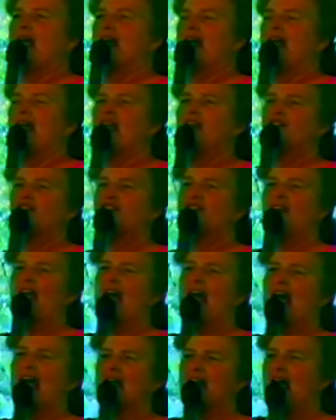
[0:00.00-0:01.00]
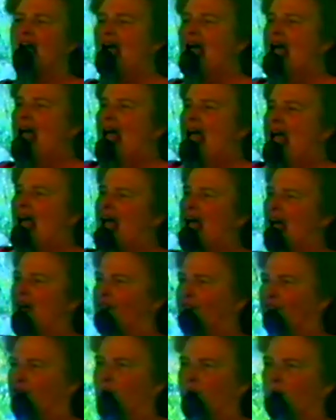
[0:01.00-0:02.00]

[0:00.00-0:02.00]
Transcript: and He said, If